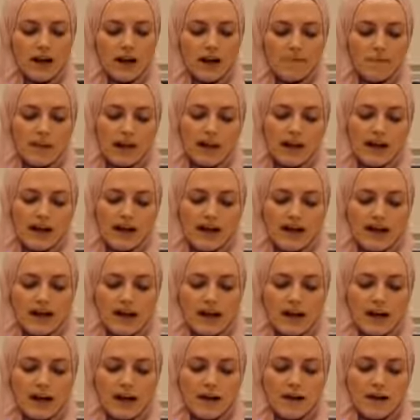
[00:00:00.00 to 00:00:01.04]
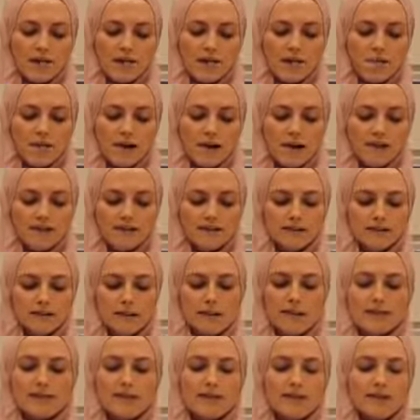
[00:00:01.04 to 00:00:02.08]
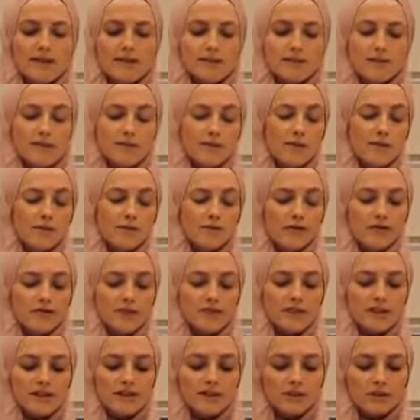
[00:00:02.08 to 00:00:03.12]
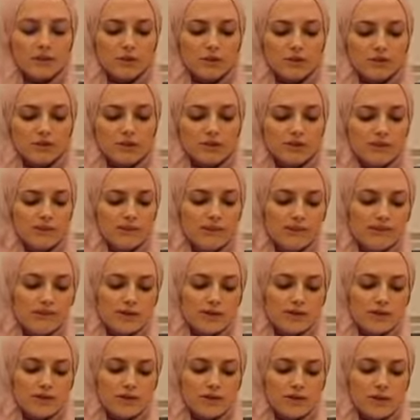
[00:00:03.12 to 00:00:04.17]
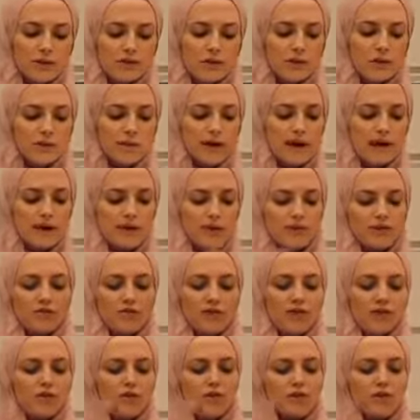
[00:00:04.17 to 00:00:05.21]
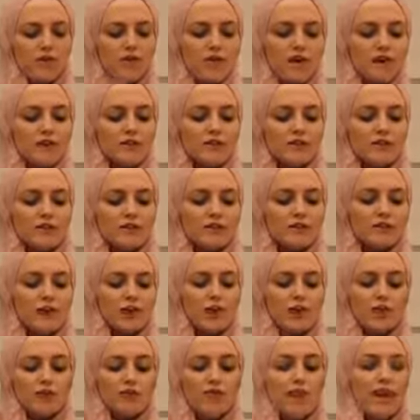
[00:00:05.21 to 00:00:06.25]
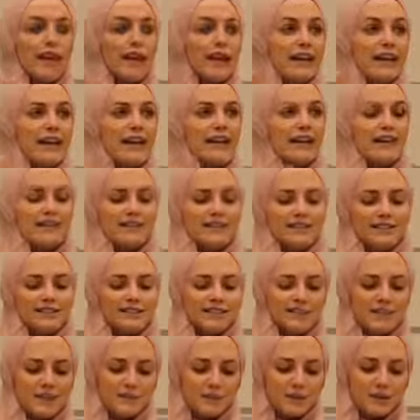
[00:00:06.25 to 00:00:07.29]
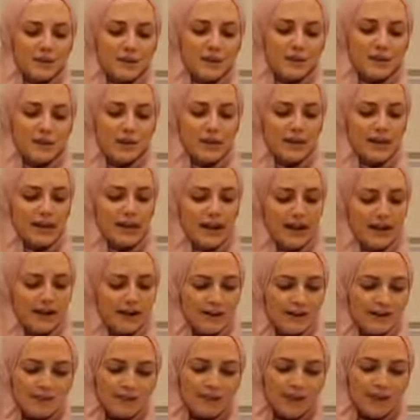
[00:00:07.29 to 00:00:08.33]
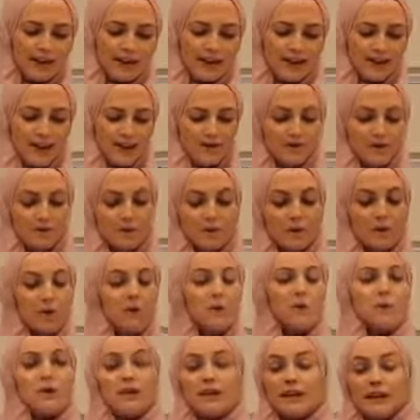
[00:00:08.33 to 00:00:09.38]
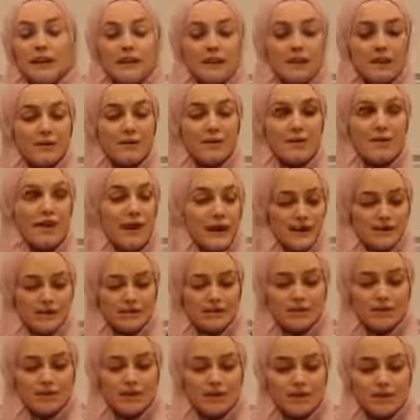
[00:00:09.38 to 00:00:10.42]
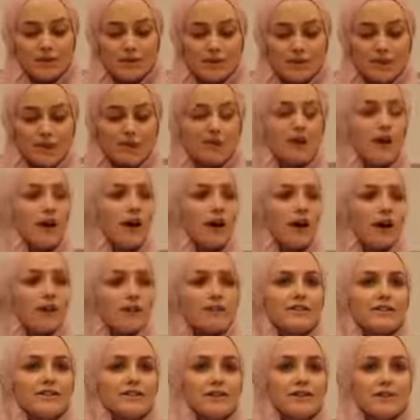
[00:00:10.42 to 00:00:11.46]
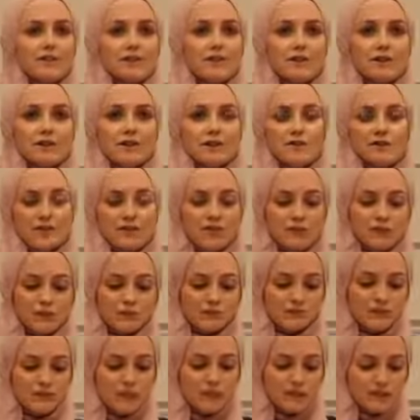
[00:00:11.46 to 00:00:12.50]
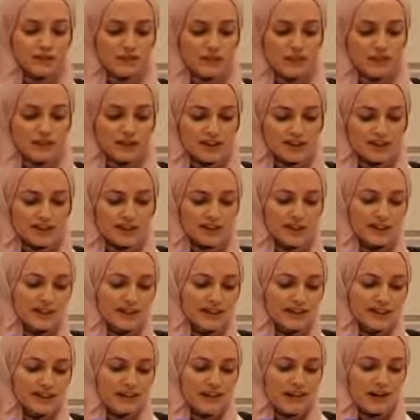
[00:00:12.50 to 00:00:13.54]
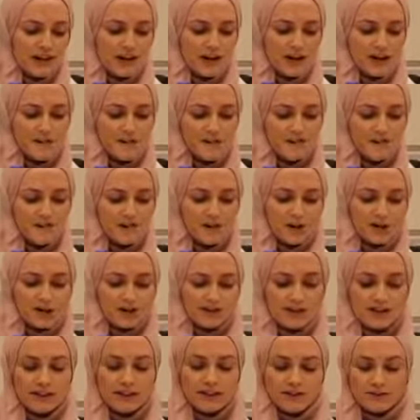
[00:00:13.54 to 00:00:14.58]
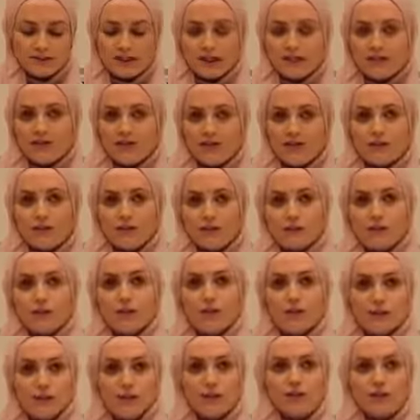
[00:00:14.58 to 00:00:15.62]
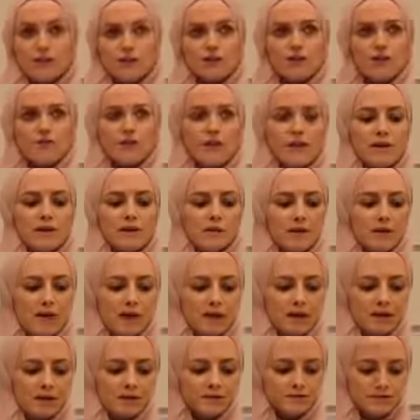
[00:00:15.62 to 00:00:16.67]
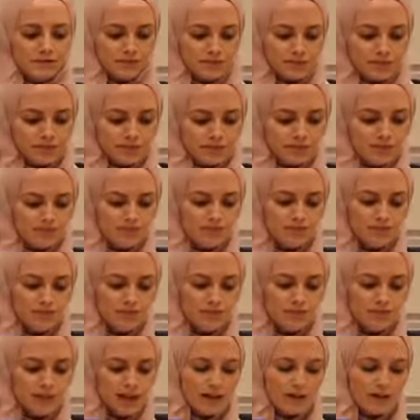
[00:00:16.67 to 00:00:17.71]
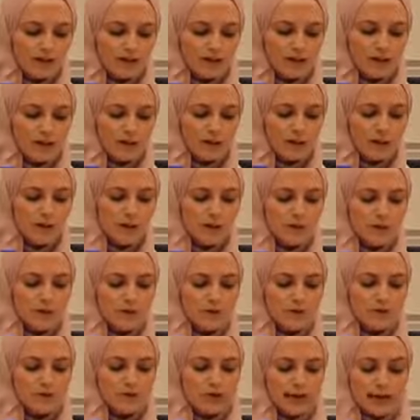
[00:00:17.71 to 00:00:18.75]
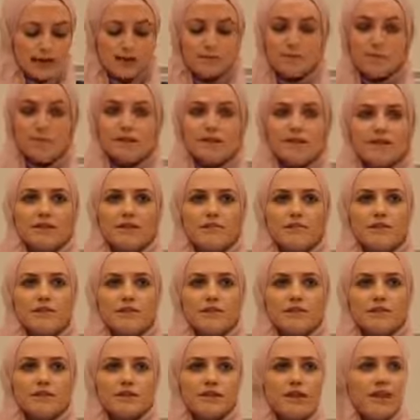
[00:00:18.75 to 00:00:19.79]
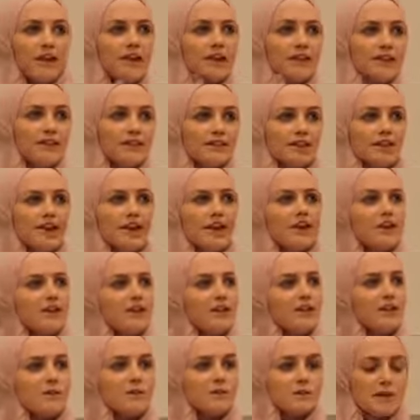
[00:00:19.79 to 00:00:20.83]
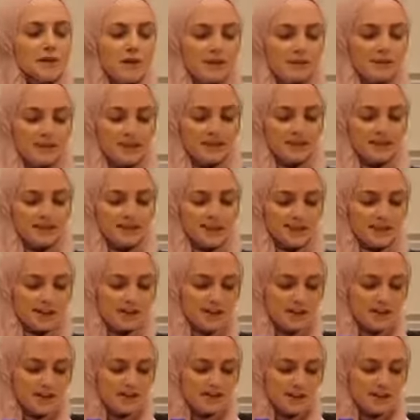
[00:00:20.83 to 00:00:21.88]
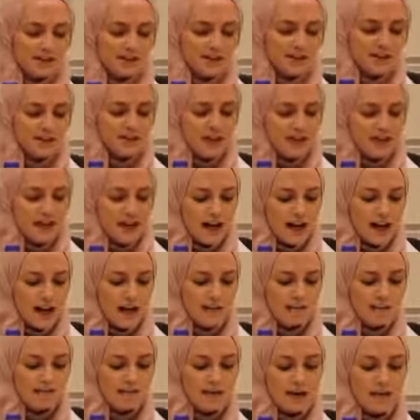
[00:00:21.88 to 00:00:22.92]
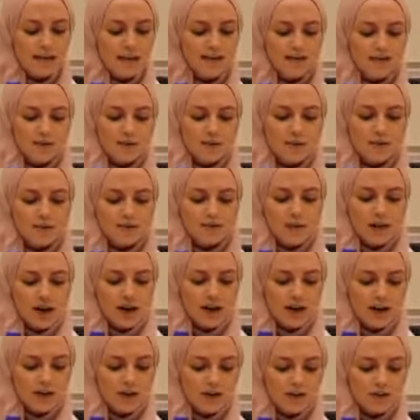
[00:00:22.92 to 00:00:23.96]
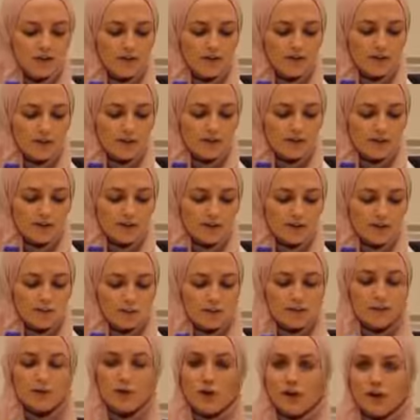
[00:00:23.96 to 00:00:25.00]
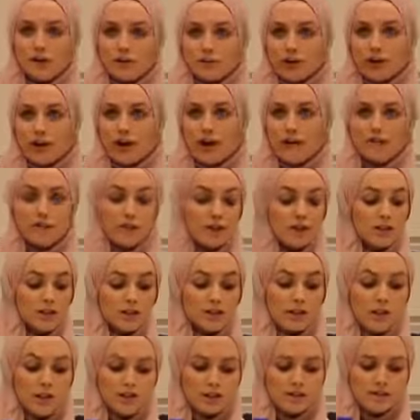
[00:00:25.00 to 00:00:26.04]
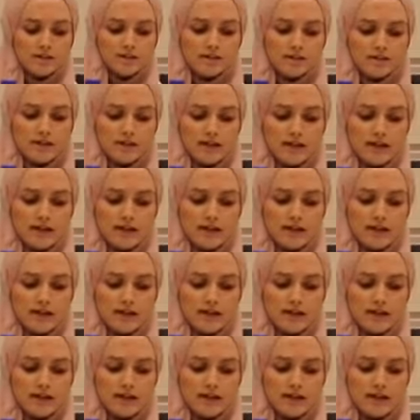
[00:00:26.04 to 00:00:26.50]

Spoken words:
back. Estimated in the 15th or 16th century, there were about 300,000 renegades, as they were called now. They were actually referred to as Turks. That's what converts were referred to initially, obviously in reference to the Ottoman Empire. So when you became Muslim, you were turning Turk, you were becoming Turkish. Many of you will have heard of the famous British convert Abdul Aquilium,